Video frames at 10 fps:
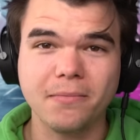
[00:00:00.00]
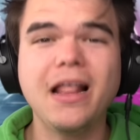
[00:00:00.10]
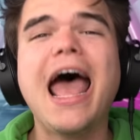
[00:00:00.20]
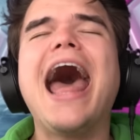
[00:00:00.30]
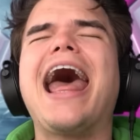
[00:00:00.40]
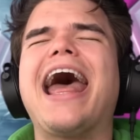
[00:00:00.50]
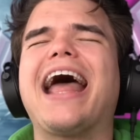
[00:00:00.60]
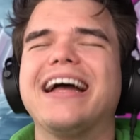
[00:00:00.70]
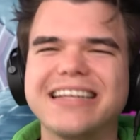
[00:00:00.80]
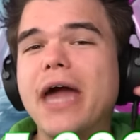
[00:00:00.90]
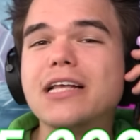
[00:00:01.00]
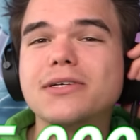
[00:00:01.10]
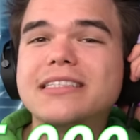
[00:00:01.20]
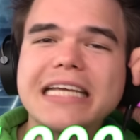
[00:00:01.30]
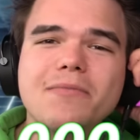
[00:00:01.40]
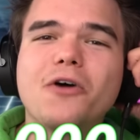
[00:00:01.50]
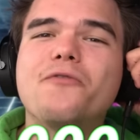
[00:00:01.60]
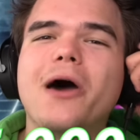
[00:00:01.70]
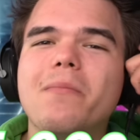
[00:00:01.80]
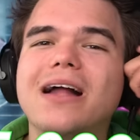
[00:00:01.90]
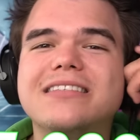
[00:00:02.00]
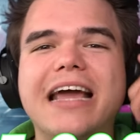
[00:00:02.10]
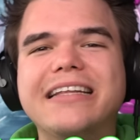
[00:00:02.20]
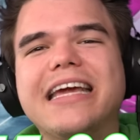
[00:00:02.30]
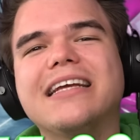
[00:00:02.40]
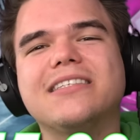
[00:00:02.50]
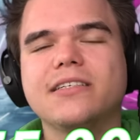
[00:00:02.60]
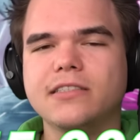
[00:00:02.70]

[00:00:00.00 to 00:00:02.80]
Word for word: If you guys want to see more fun mods like these,